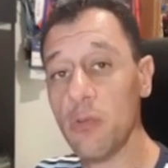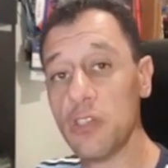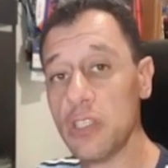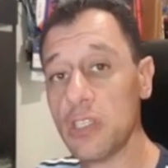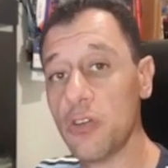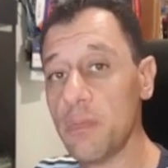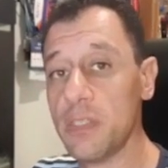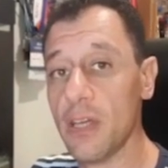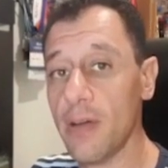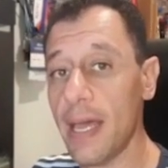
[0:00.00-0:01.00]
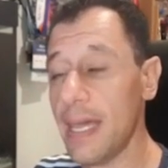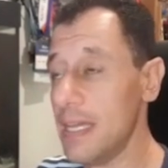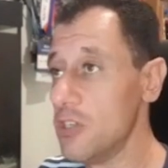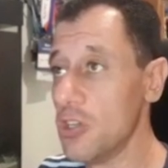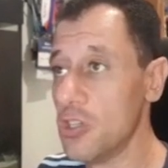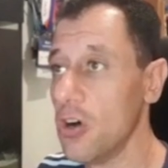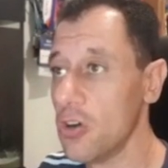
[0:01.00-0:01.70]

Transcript: which is crypto age dot